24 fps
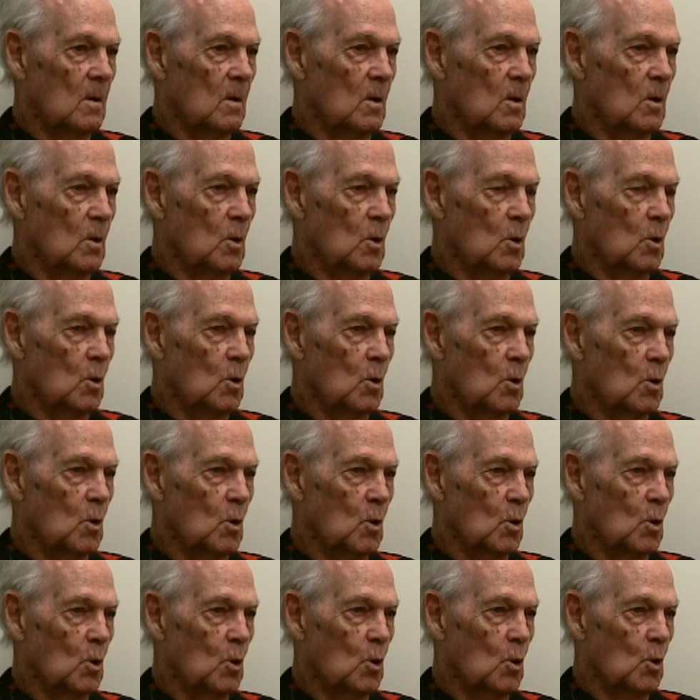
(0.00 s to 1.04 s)
you
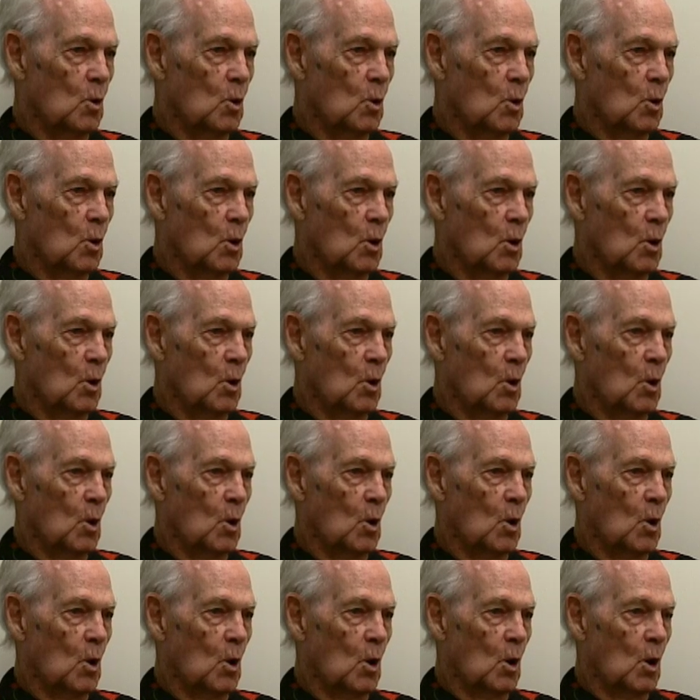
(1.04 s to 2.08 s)
would be
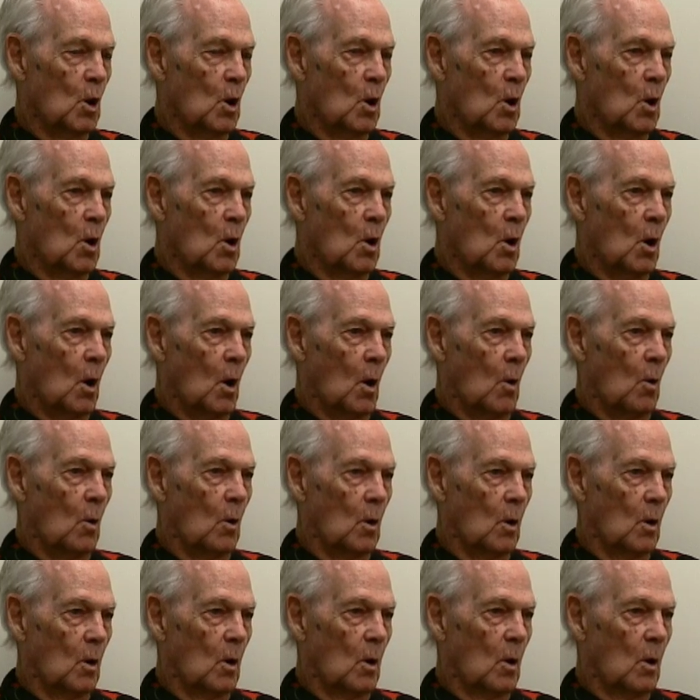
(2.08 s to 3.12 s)
working with
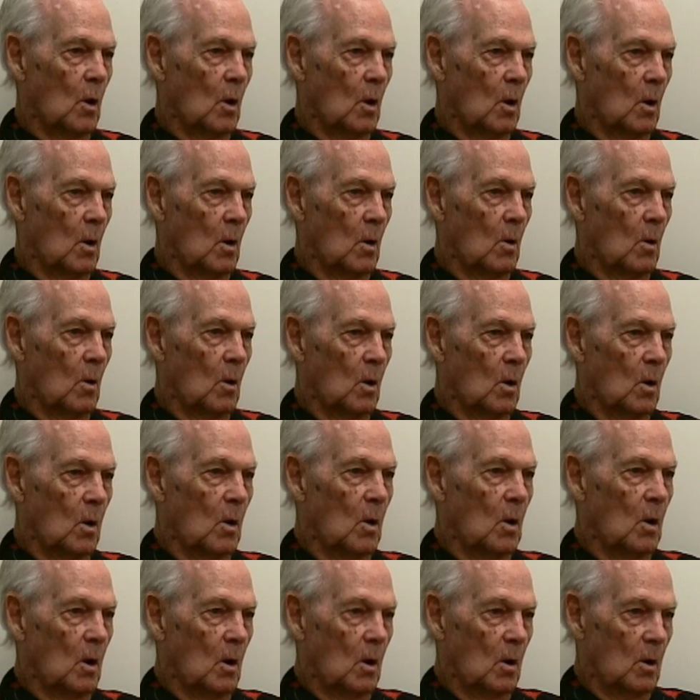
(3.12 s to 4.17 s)
the V-mail and
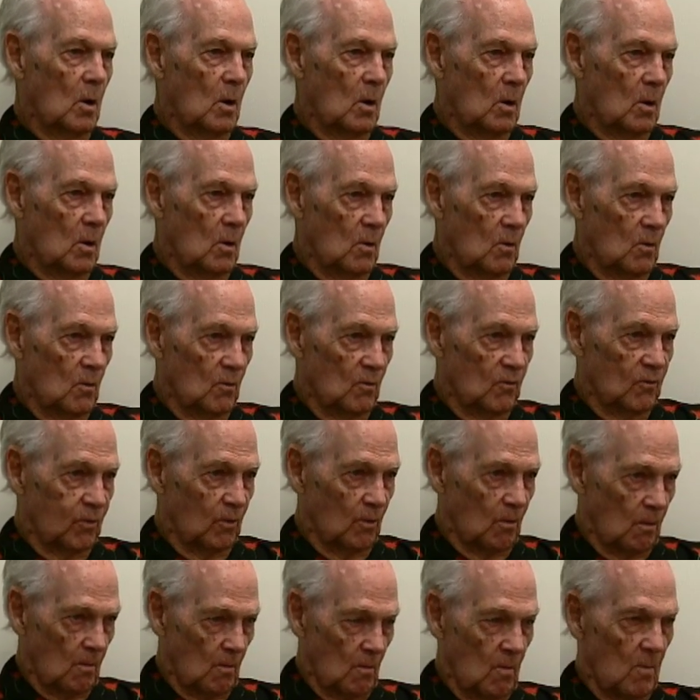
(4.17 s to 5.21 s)
records
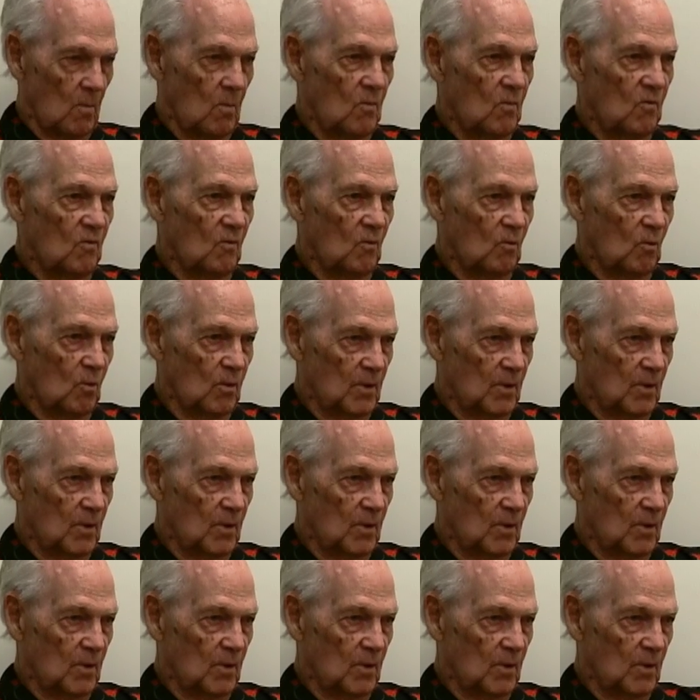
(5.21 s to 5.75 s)
at that point?